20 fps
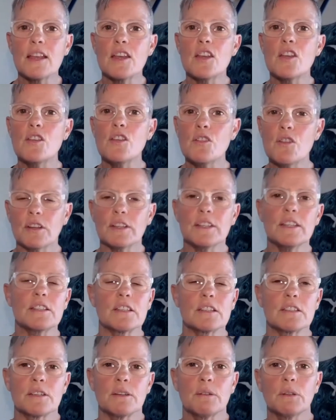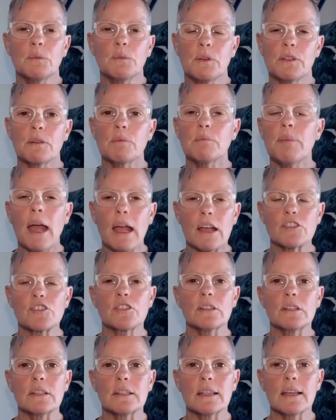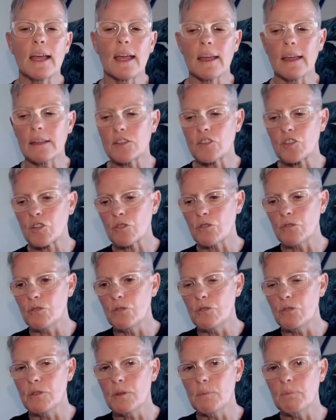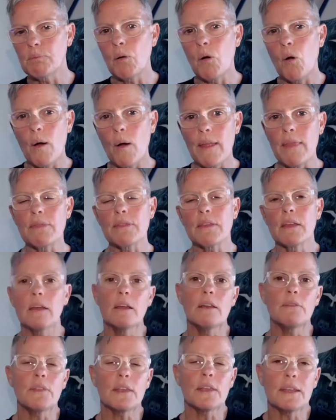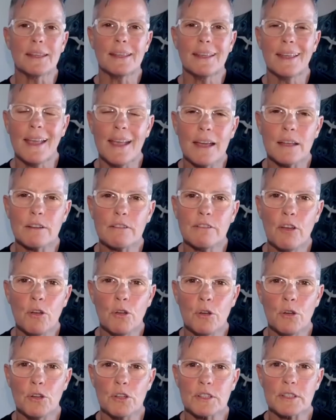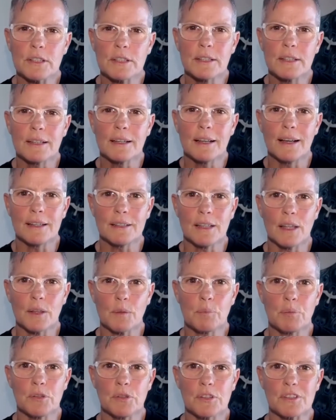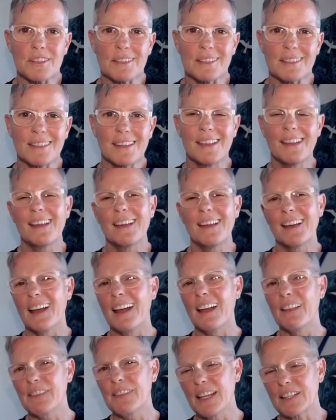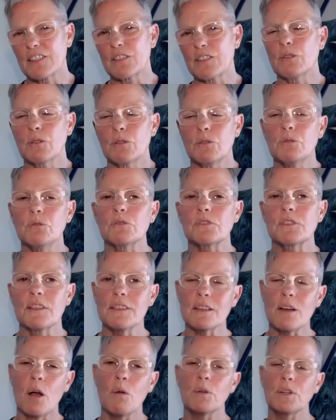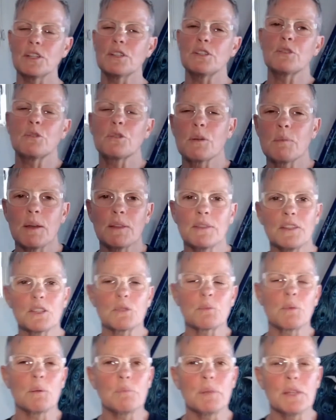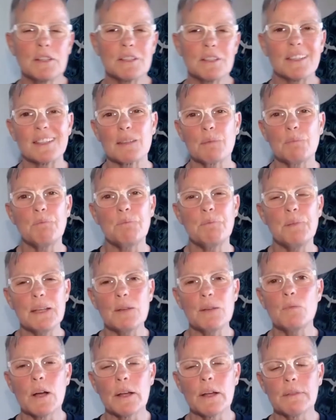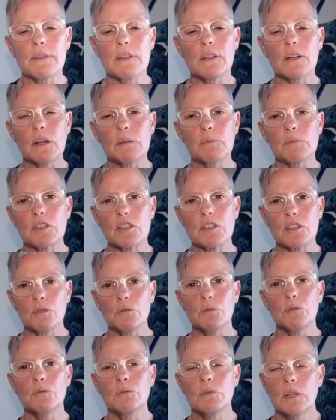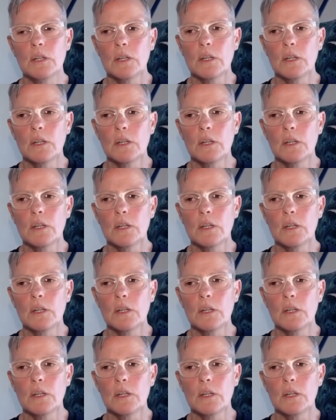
not necessarily with compassion, to the point that it can have hurt another person. And that's not cool. So I want to talk about this one because it's a big one that I'm still